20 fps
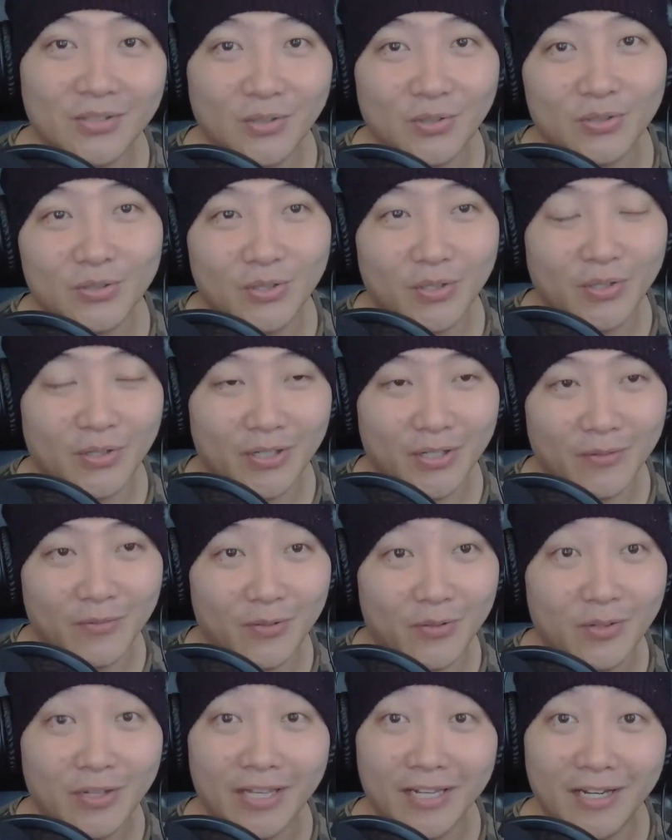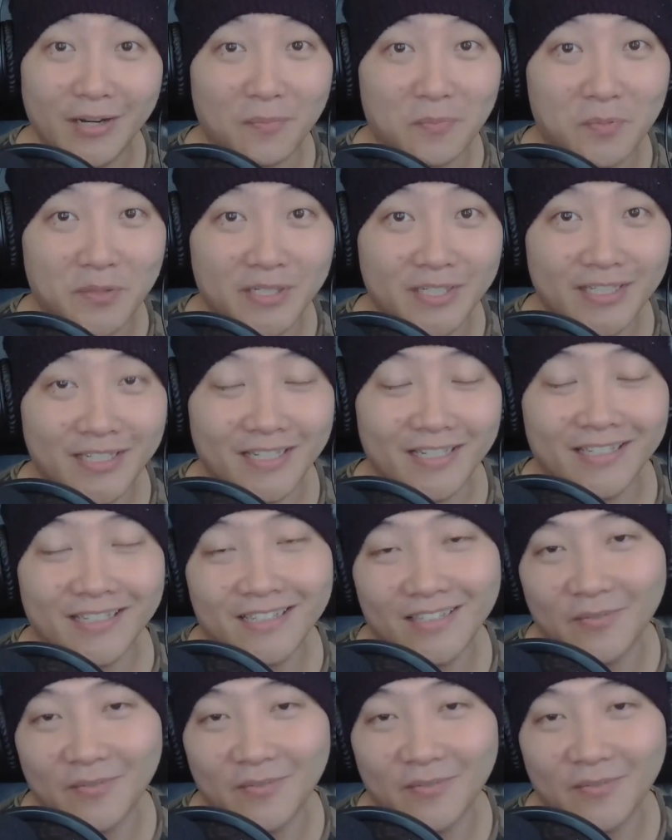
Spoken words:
Although if you can appreciate it,